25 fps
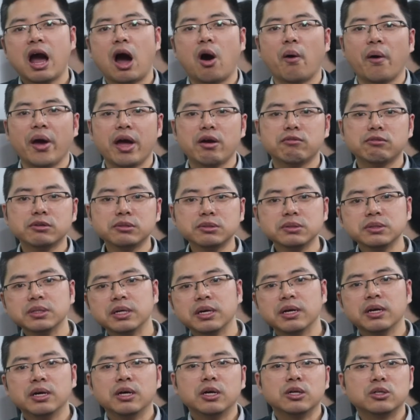However,
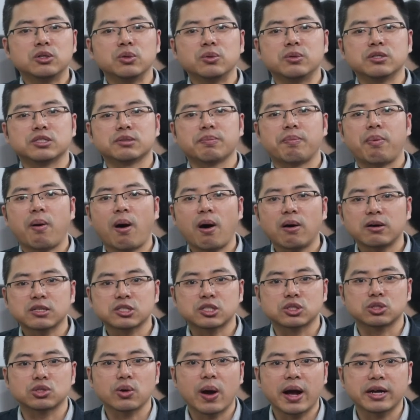due to the part
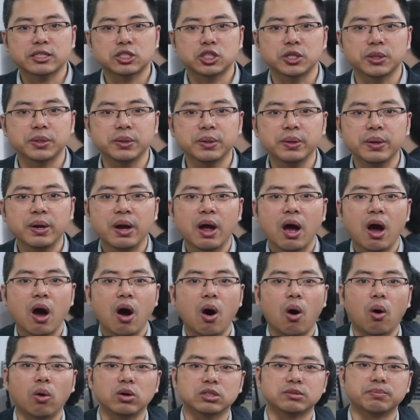structure
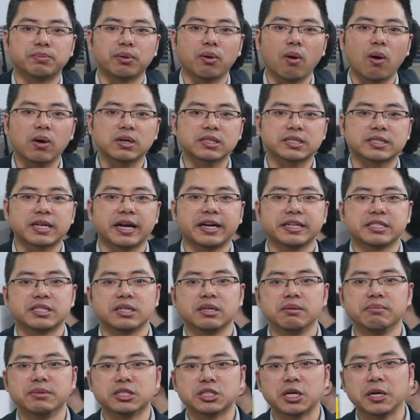or the block
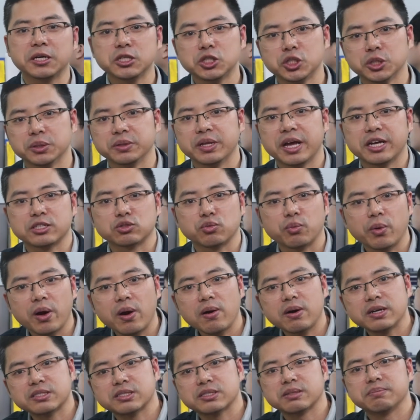size limitation, as
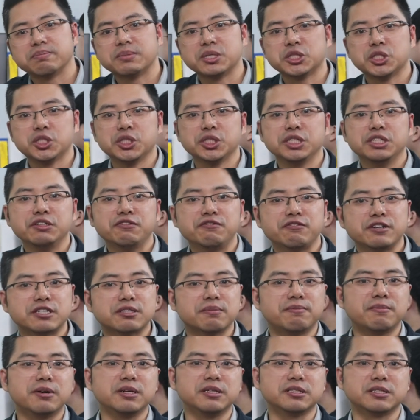well as the machining
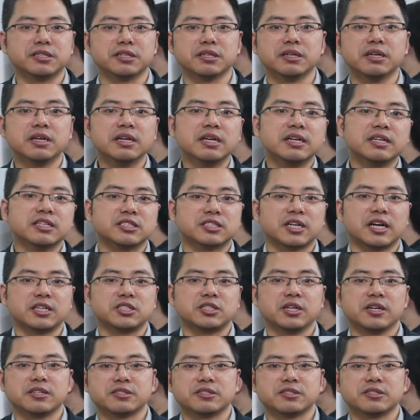feasibility, such